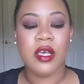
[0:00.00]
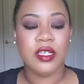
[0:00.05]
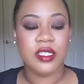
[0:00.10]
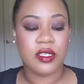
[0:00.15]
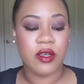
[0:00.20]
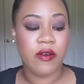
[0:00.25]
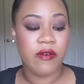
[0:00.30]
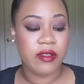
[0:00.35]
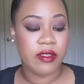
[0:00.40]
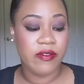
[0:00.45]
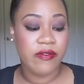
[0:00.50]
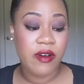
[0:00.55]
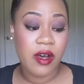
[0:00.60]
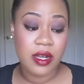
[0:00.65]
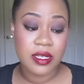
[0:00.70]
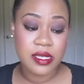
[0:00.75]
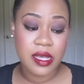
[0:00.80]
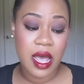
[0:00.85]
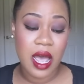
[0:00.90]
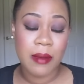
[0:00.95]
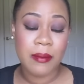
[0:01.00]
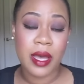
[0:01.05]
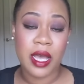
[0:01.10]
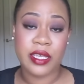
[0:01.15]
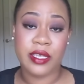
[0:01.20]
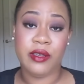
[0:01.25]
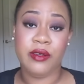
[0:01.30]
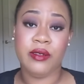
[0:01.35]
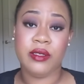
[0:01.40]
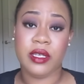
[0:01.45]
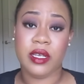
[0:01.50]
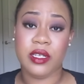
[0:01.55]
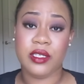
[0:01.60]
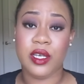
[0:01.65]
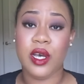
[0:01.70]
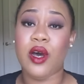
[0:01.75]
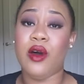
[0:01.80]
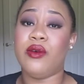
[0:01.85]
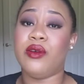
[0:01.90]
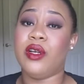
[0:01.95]
So for the fall time, I use a
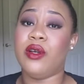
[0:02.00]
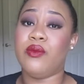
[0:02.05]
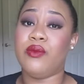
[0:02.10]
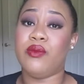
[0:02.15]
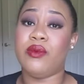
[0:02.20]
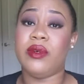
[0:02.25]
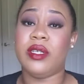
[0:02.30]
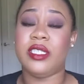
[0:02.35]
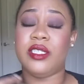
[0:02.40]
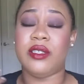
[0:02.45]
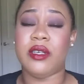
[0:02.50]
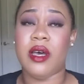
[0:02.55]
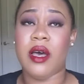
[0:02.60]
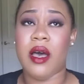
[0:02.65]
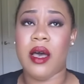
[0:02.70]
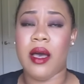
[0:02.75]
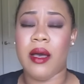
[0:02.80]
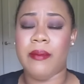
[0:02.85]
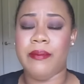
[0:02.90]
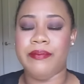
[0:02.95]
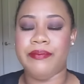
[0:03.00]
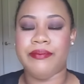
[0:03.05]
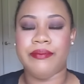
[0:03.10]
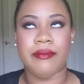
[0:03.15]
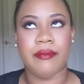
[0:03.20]
toner with um,